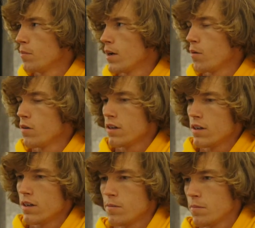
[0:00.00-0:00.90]
But I want to
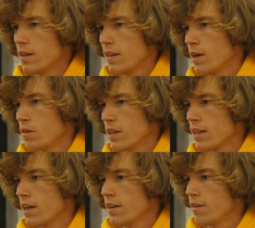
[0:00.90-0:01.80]
and then I want to get
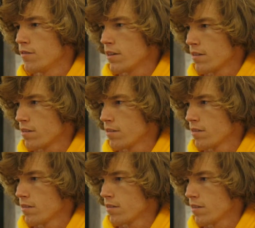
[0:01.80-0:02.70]
that on Netflix.
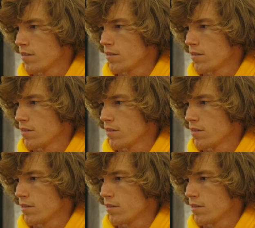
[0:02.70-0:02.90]
So